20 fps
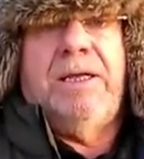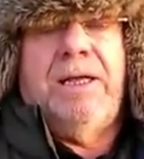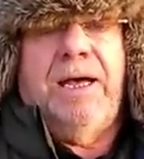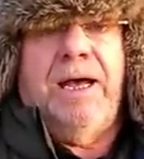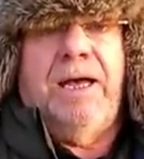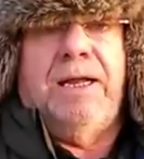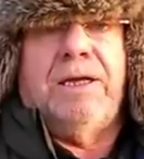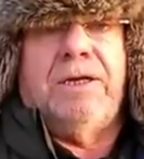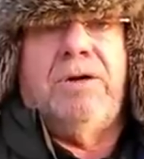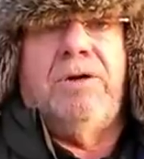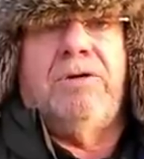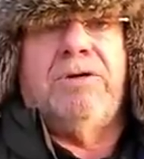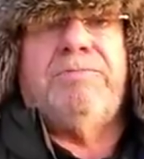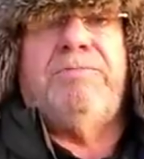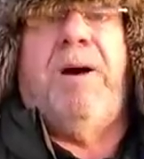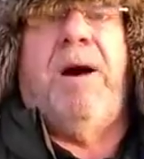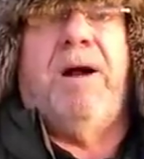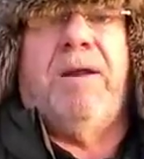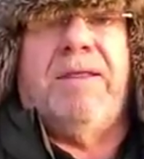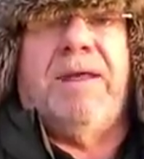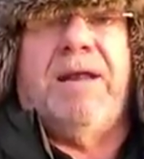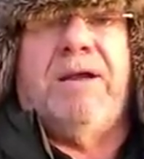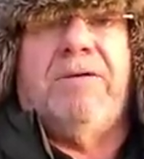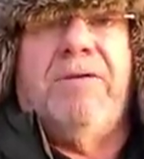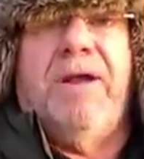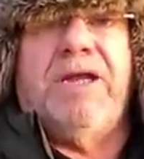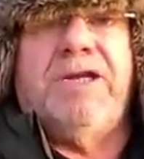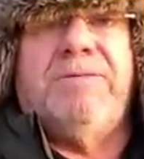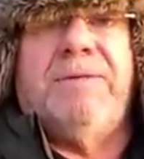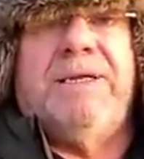And of course, part of that
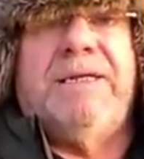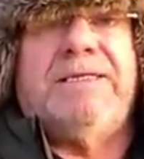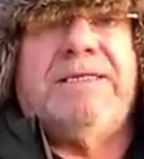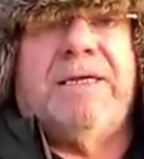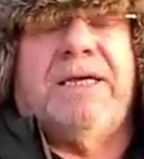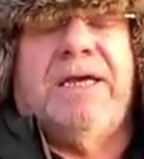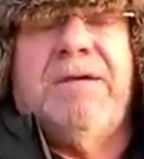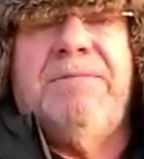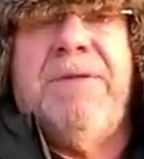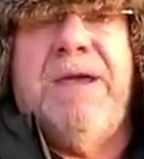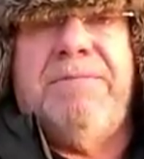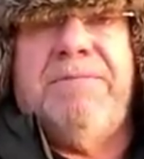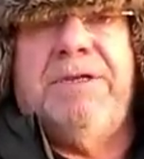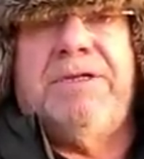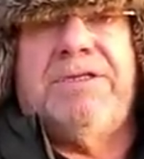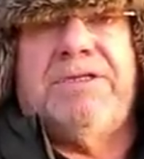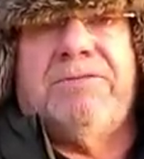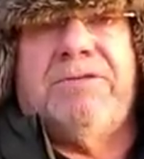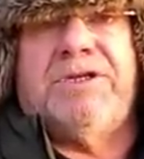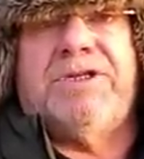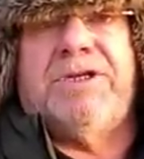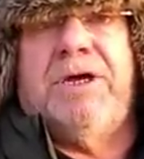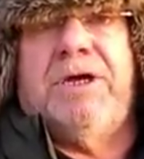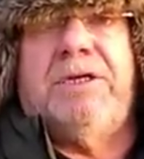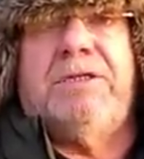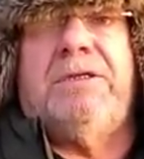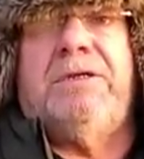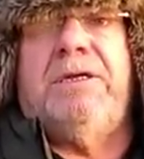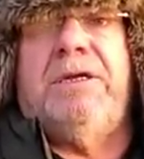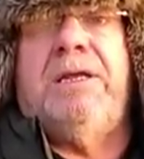arrangement is the commitment to
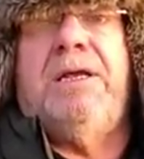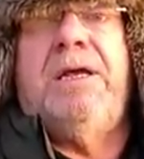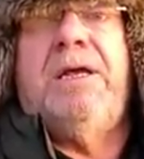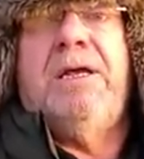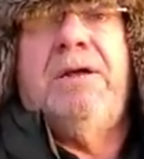return the